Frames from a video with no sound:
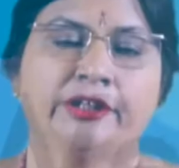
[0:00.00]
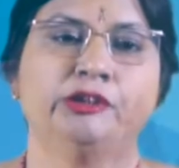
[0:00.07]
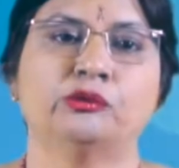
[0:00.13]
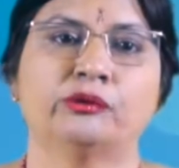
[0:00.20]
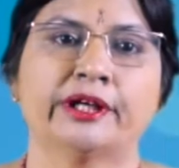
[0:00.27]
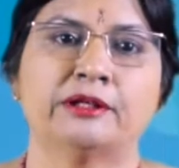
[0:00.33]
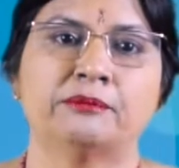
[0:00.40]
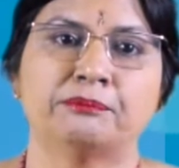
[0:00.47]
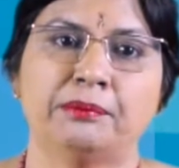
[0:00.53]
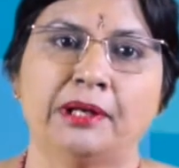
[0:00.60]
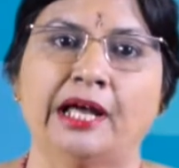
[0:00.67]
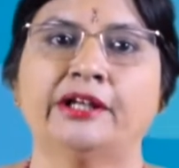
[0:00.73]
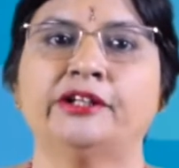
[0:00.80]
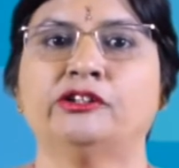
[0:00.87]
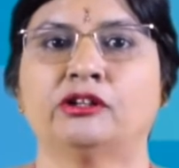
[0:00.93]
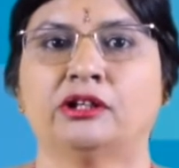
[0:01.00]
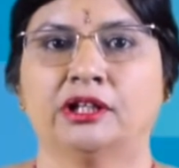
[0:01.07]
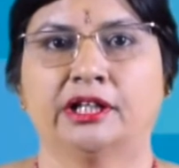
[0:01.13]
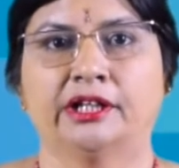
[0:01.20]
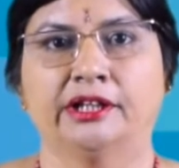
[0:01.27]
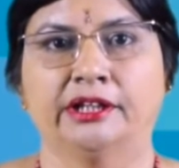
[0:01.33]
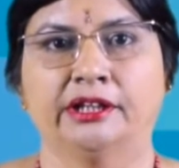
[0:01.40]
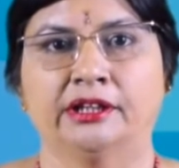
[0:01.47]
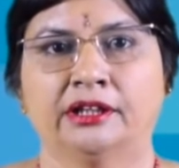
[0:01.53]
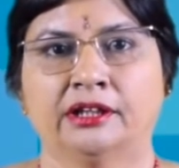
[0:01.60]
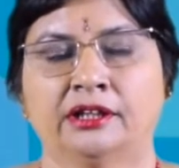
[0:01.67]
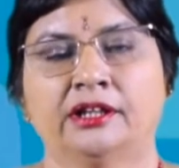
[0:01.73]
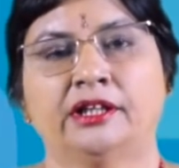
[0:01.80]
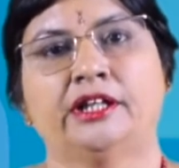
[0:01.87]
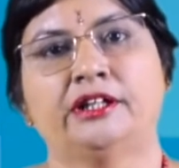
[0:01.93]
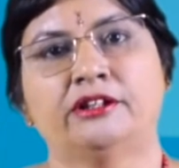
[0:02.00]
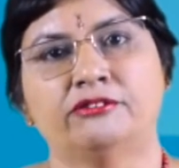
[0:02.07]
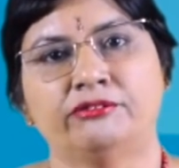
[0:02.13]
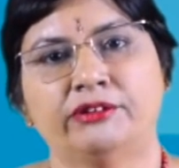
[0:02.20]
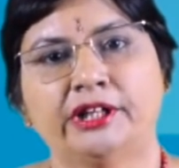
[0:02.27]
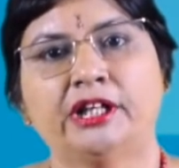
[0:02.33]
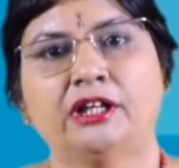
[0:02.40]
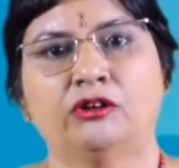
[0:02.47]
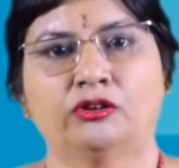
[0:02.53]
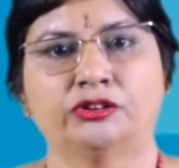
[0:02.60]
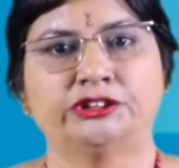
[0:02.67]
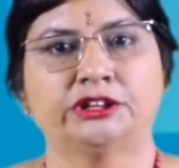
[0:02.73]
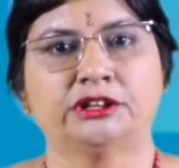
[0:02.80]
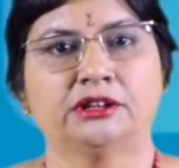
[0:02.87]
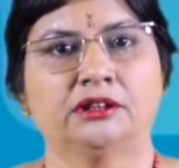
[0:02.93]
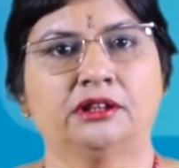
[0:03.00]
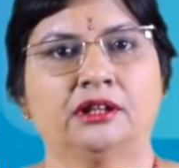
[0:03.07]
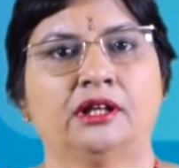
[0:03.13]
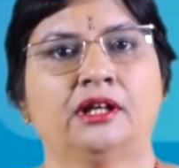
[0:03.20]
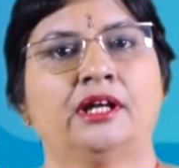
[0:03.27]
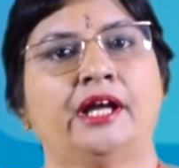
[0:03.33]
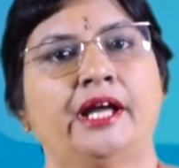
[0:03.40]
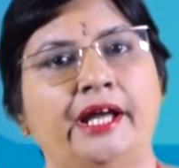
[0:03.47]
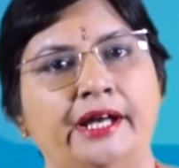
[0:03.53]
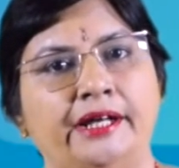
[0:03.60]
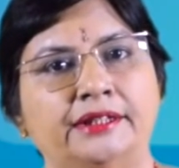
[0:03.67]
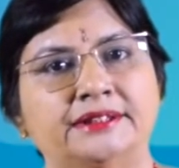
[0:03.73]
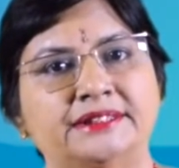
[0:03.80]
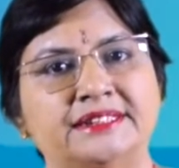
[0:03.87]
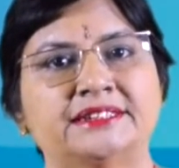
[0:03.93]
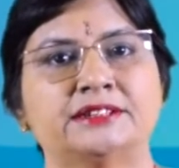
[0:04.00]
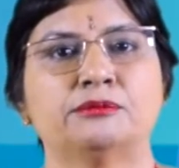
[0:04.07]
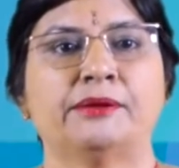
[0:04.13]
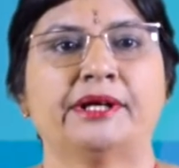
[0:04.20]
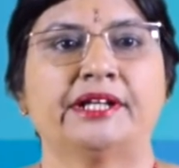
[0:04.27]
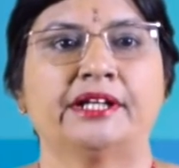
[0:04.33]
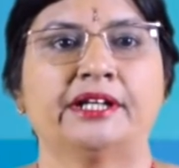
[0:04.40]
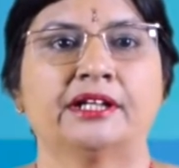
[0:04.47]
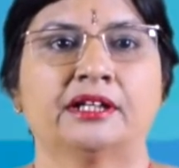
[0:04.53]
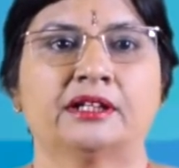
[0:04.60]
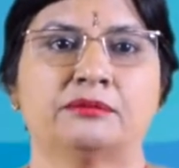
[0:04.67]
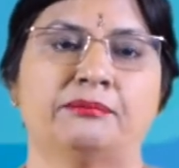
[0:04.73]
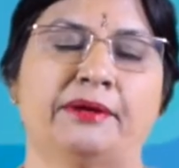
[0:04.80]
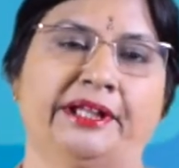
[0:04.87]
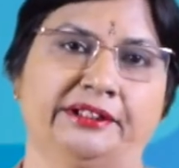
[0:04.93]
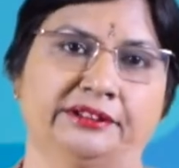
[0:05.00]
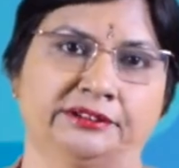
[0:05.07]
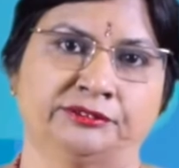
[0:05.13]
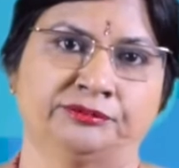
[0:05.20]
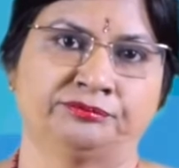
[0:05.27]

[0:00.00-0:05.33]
you can plan your learning in a very logical and systematic manner.